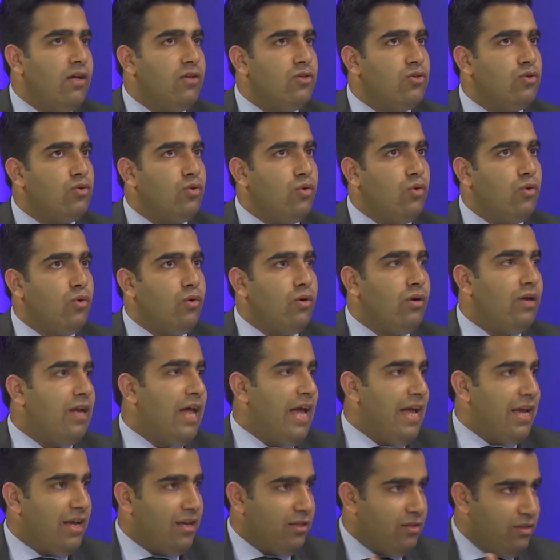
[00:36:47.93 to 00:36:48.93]
So
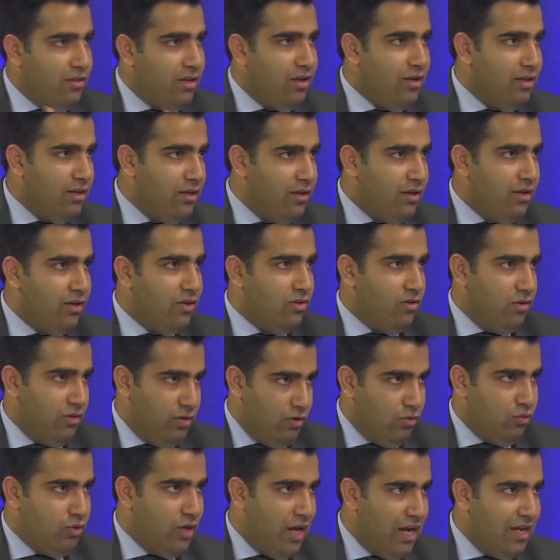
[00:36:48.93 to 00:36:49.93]
like Delhi,
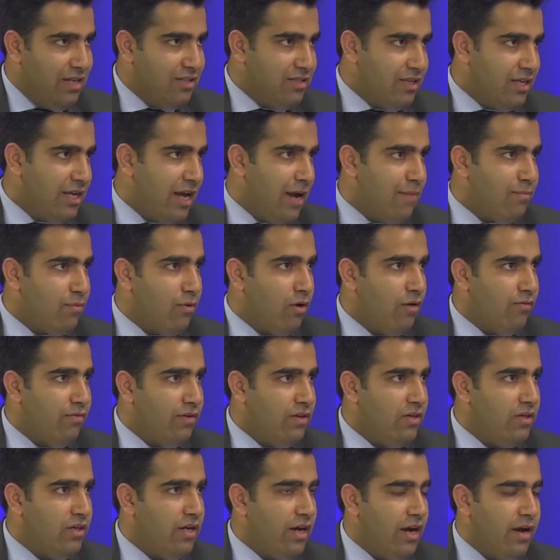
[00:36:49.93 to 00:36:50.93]
New Delhi is the capital of
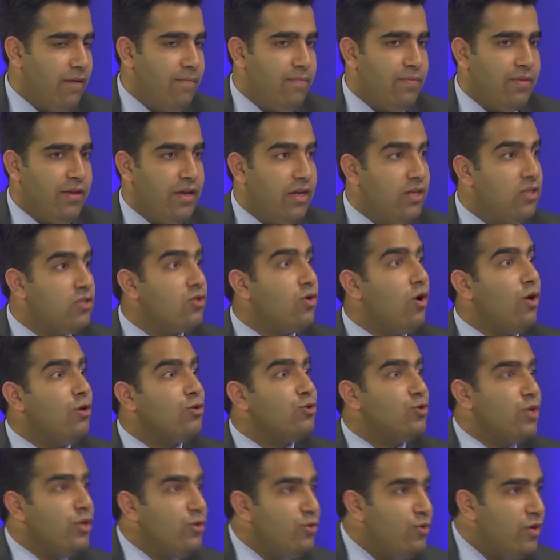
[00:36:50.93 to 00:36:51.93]
India. It is
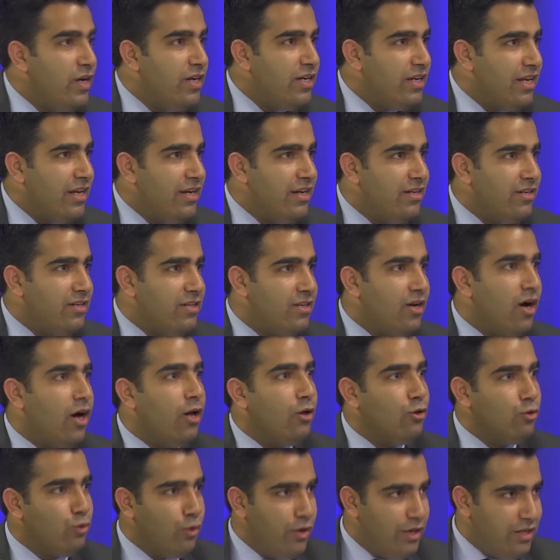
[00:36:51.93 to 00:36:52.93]
also a union territory,
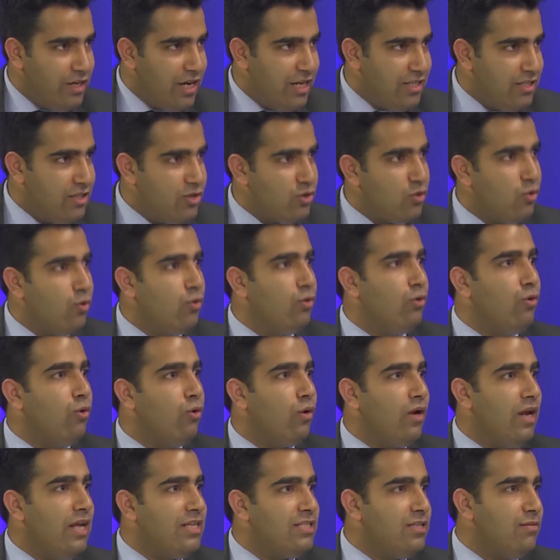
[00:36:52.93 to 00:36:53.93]
although it has its own
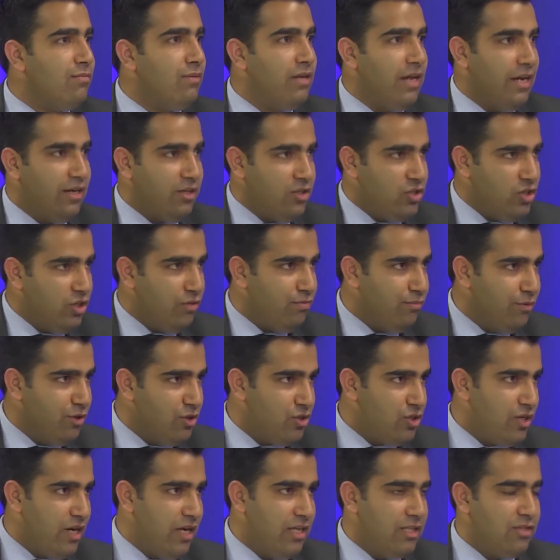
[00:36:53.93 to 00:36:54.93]
local assembly and chief
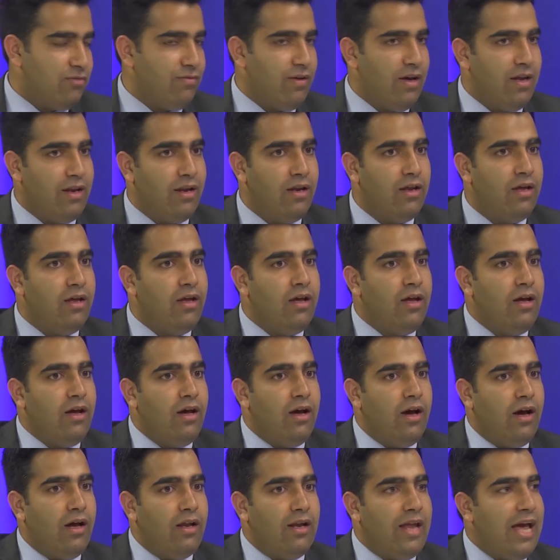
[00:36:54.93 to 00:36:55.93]
minister as well.
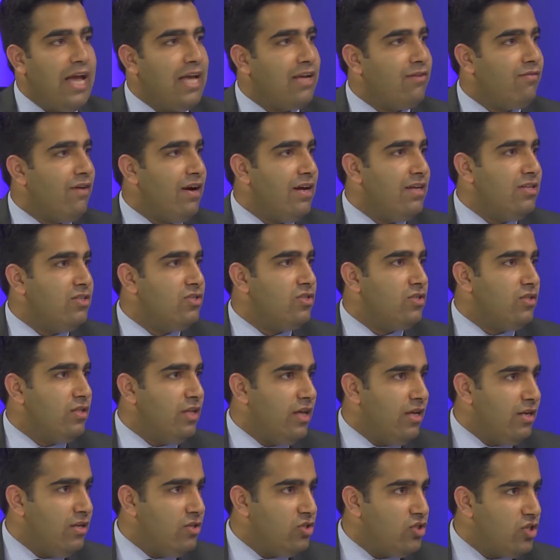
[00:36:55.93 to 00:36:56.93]
Likewise,
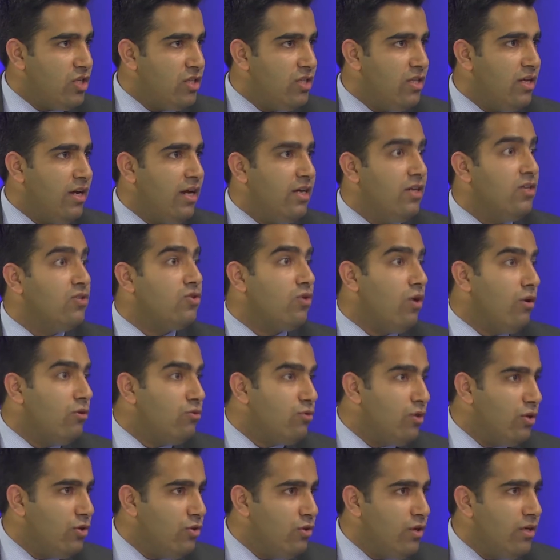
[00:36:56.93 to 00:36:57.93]
there is Chandigarh, it's
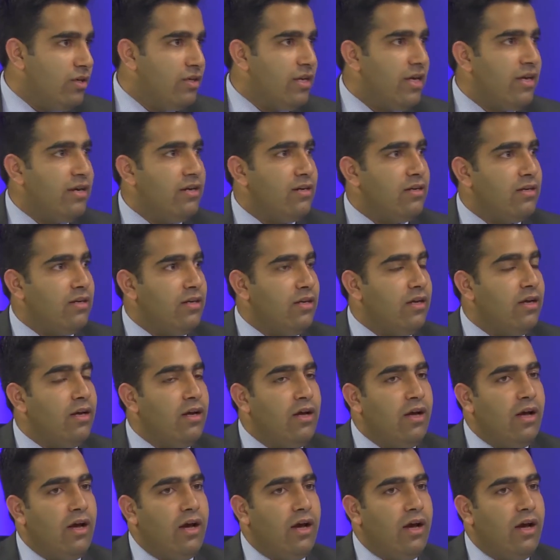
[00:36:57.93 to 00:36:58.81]
also a union territory.